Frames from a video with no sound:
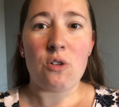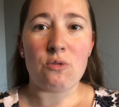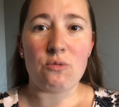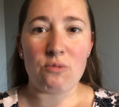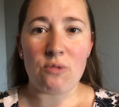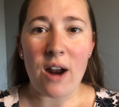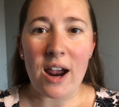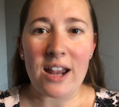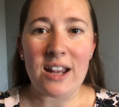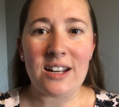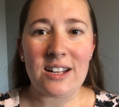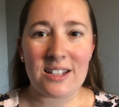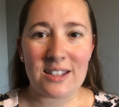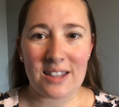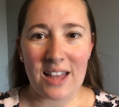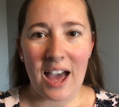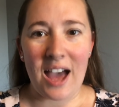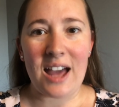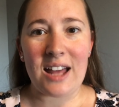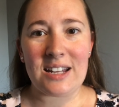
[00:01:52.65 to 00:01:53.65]
Write
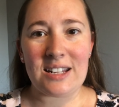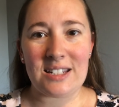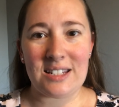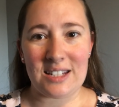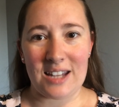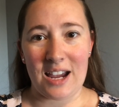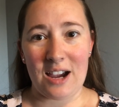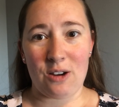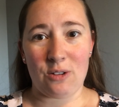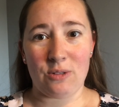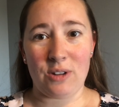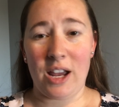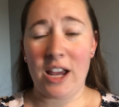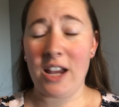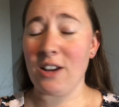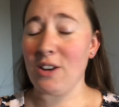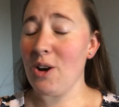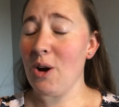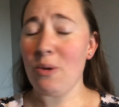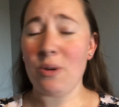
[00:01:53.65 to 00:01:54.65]
that down
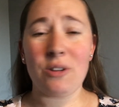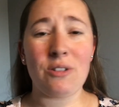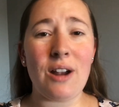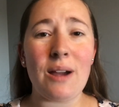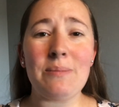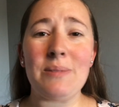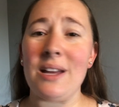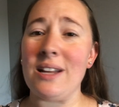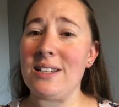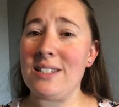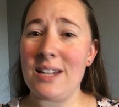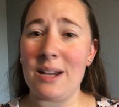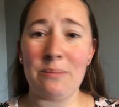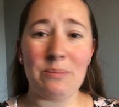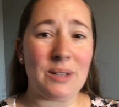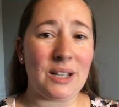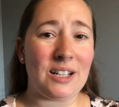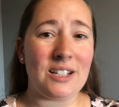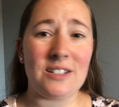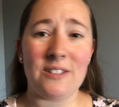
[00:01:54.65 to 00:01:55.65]
and go and grab that
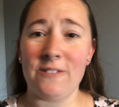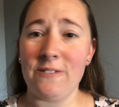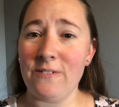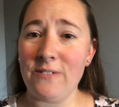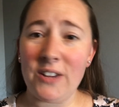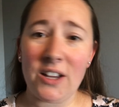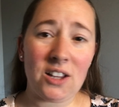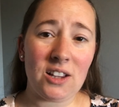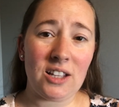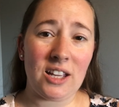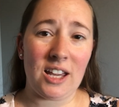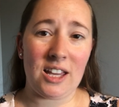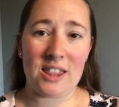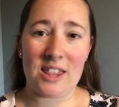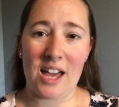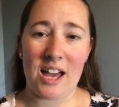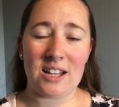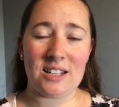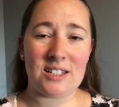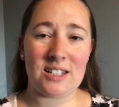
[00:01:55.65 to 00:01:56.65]
template to fill in
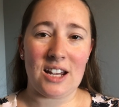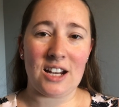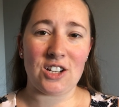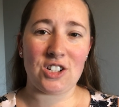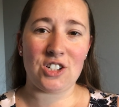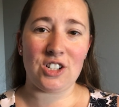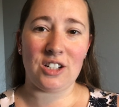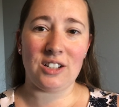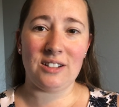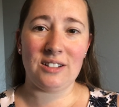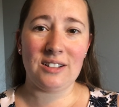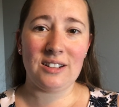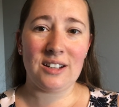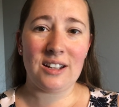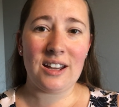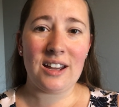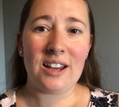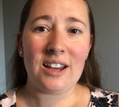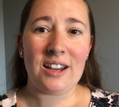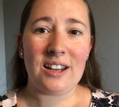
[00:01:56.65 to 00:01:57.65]
that section.
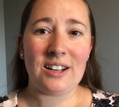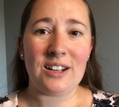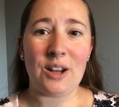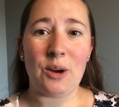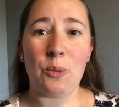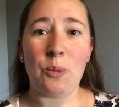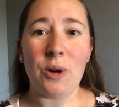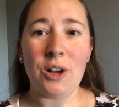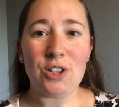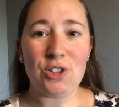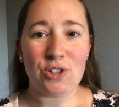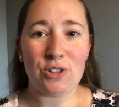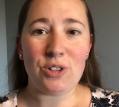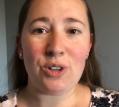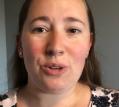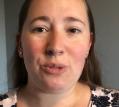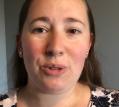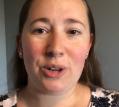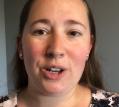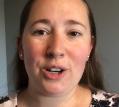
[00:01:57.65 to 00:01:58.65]
Now, once you
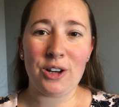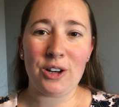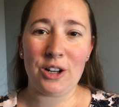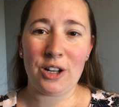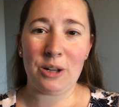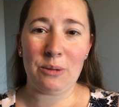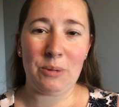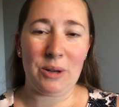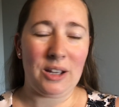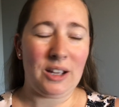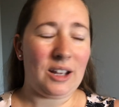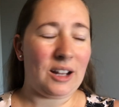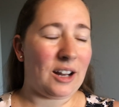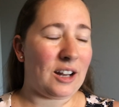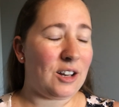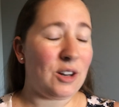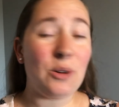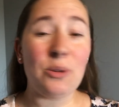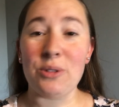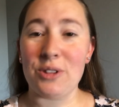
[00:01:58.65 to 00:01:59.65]
know where you're going to be, and I
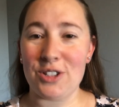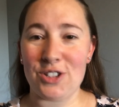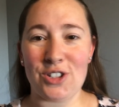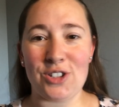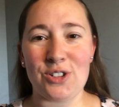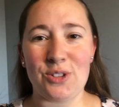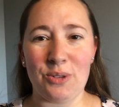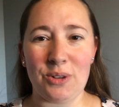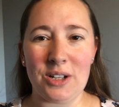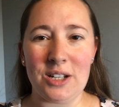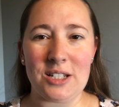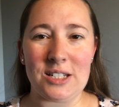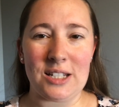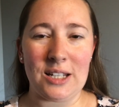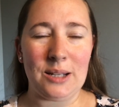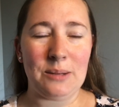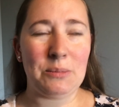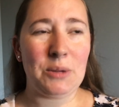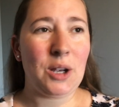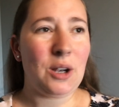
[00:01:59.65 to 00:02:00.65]
know this is going to
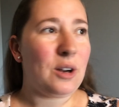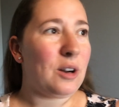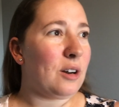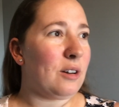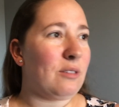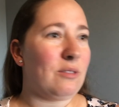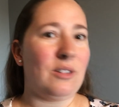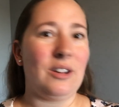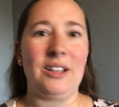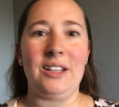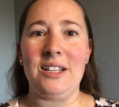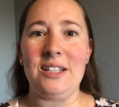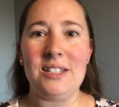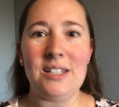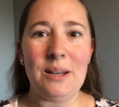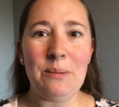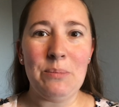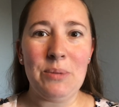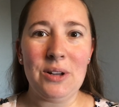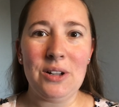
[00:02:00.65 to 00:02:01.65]
seem really
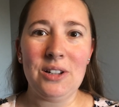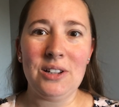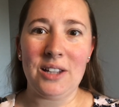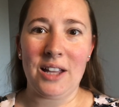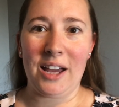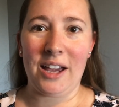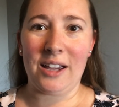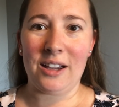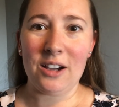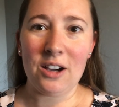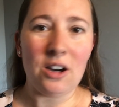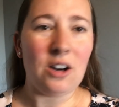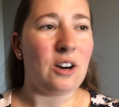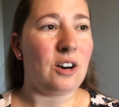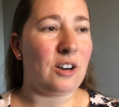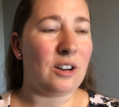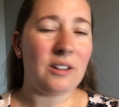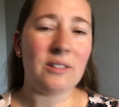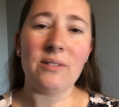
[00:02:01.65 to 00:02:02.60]
simple, like, oh,